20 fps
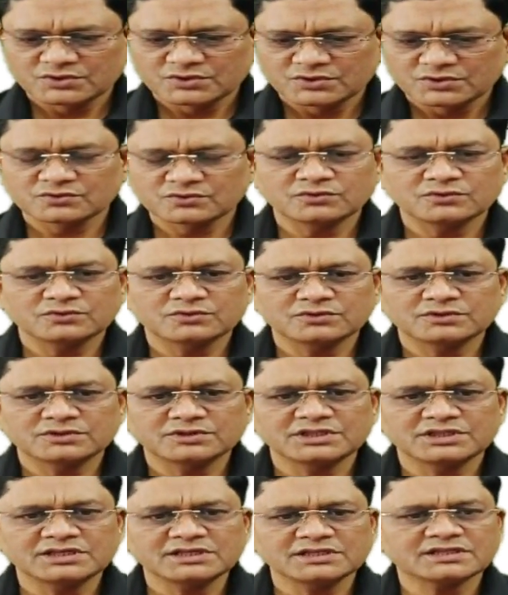So
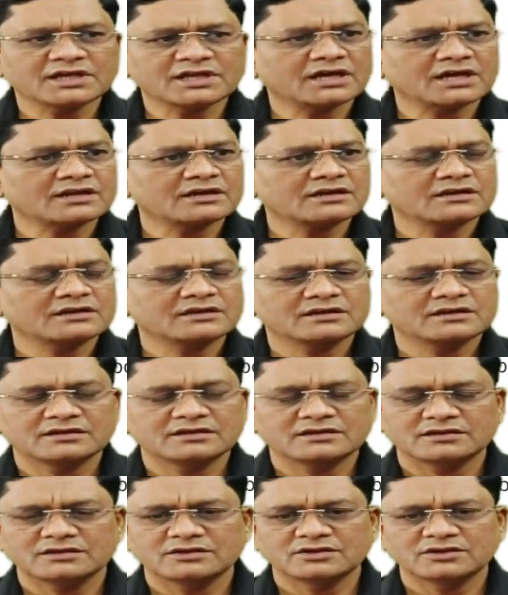these are
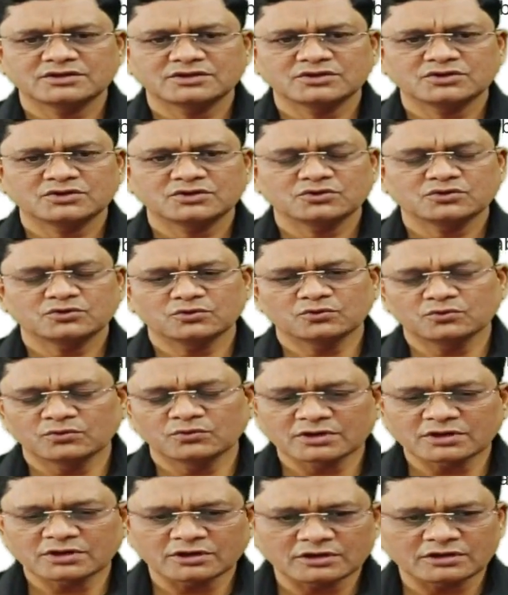
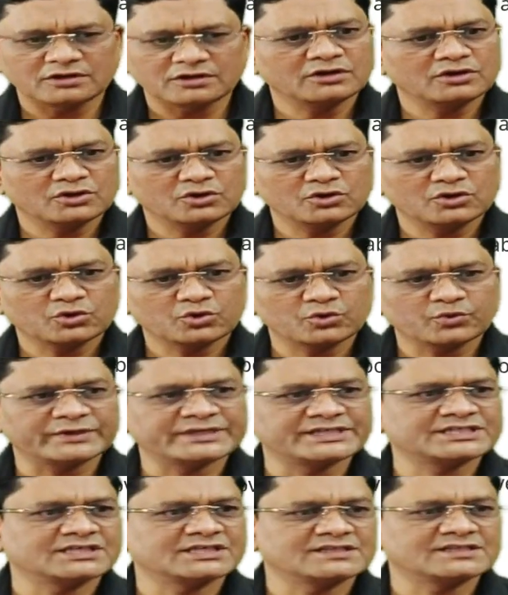overall
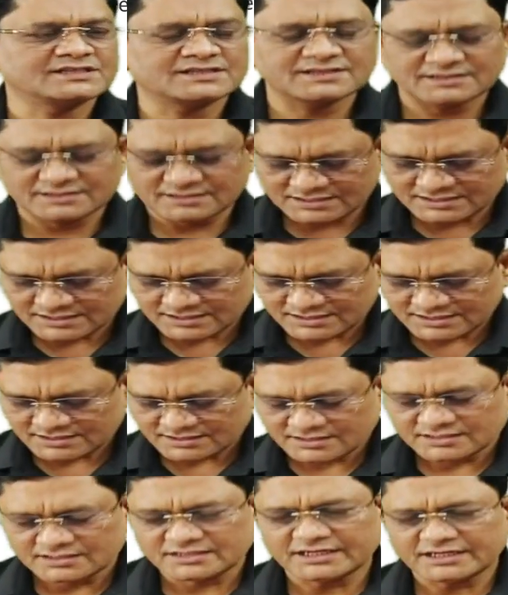questions.
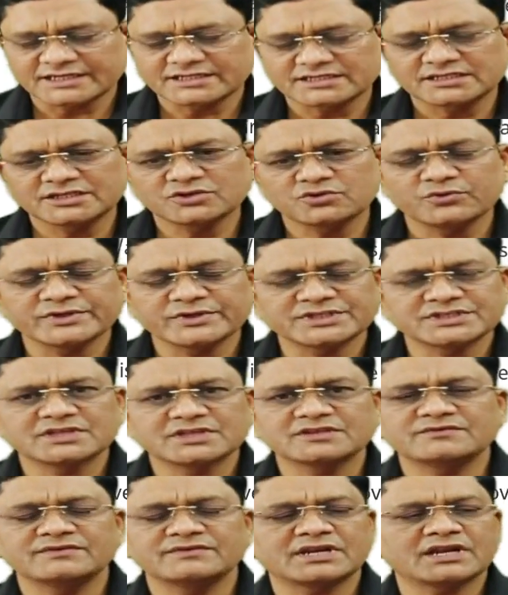19
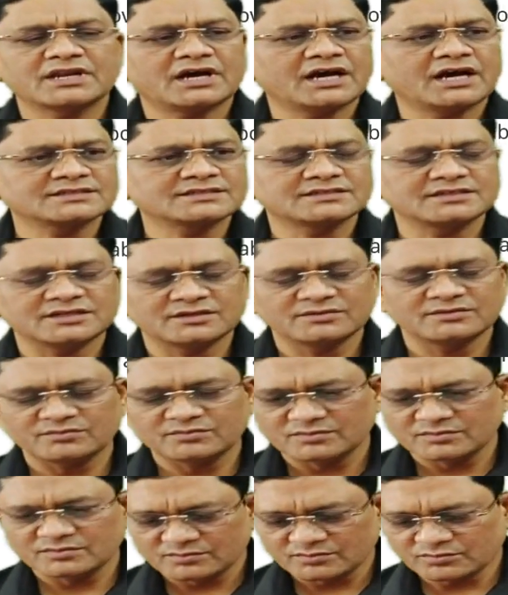questions were asked in
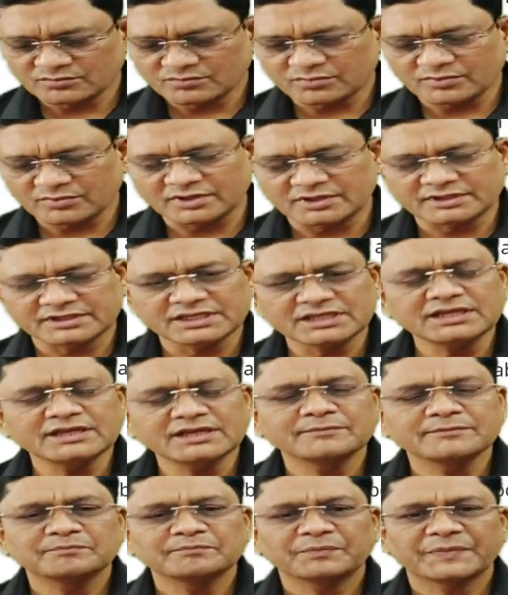polity,
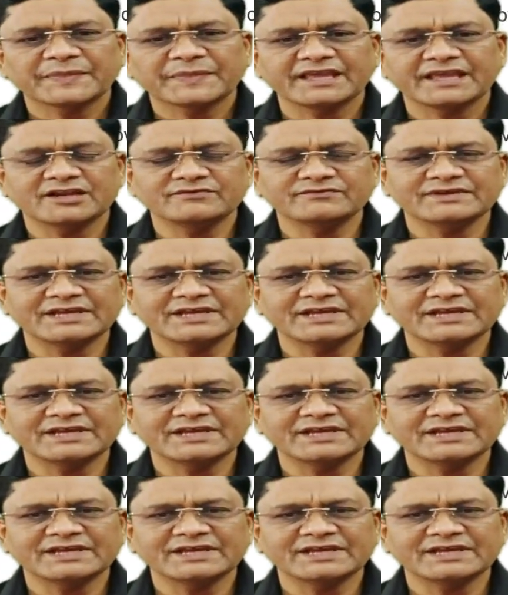and we